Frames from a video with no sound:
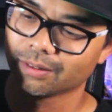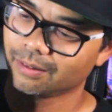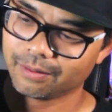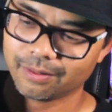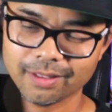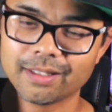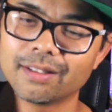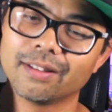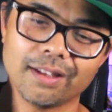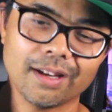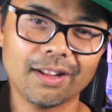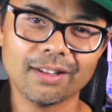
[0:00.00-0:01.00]

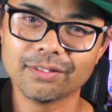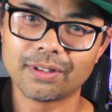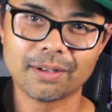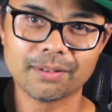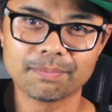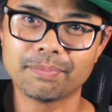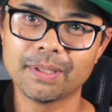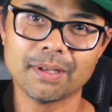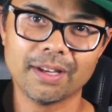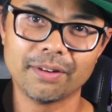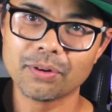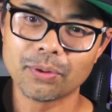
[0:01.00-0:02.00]
literally all of
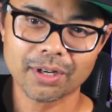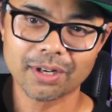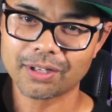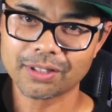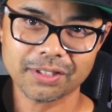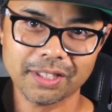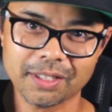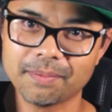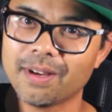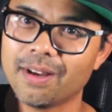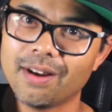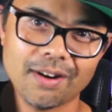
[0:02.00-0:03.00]
everyone on our
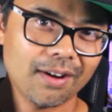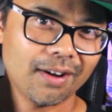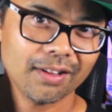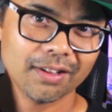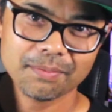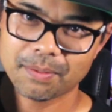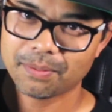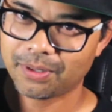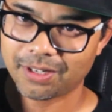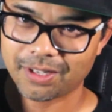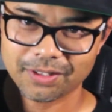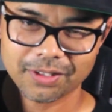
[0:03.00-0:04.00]
team, all the people
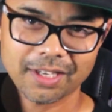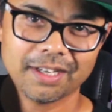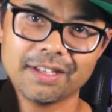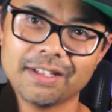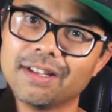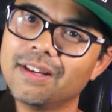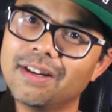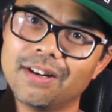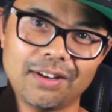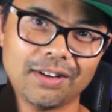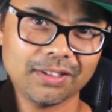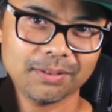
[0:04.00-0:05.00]
on AutoCannon,
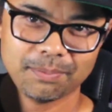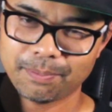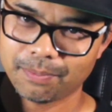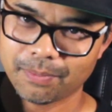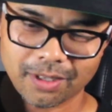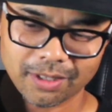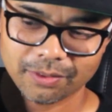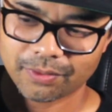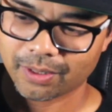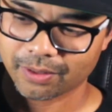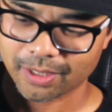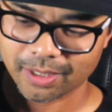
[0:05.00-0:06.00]
all of
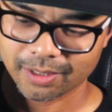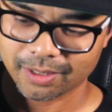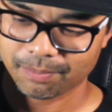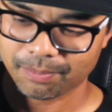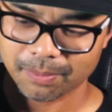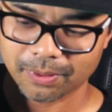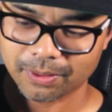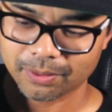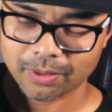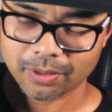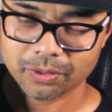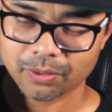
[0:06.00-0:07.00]
our people
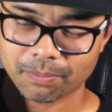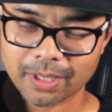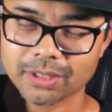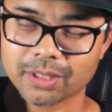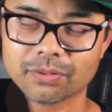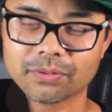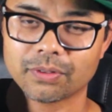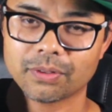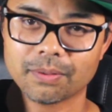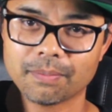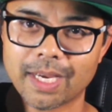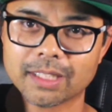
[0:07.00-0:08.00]
that are doing projects
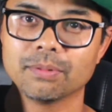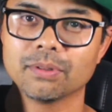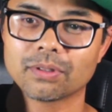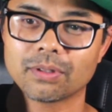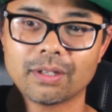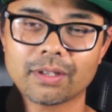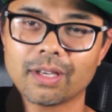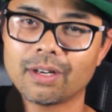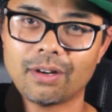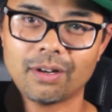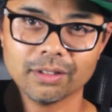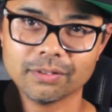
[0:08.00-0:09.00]
for Max Boost or AutoCannon,
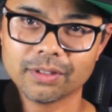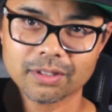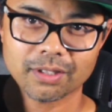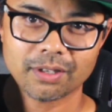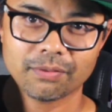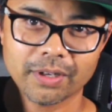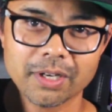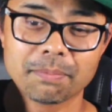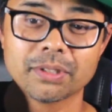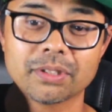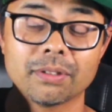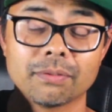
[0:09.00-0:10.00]
all of us are very
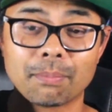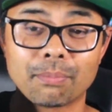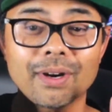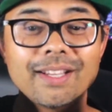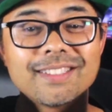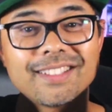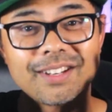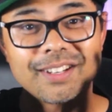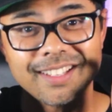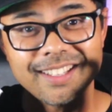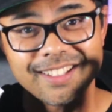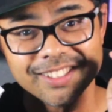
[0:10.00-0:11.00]
appreciative that Brian's in our
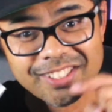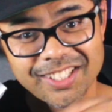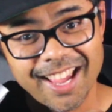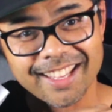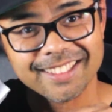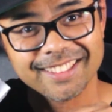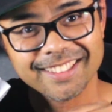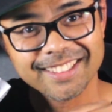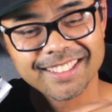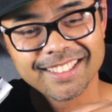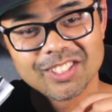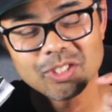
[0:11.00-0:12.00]
chat.
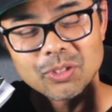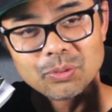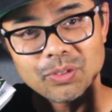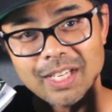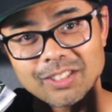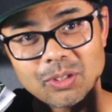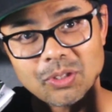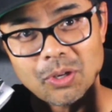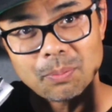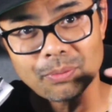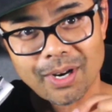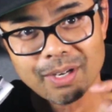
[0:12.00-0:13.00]
So if you guys don't
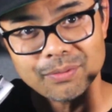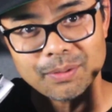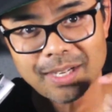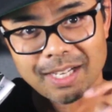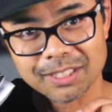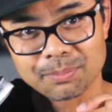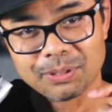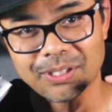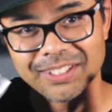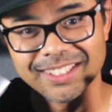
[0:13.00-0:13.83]
know, Brian from Hasport,